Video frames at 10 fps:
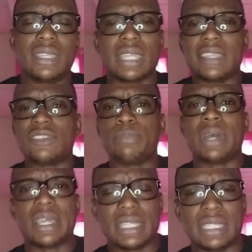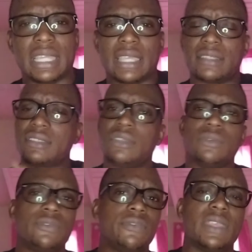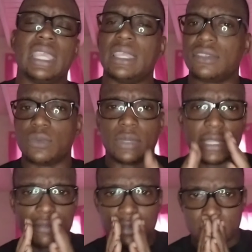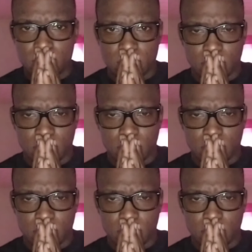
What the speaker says: nice body, nice cute face, whatever,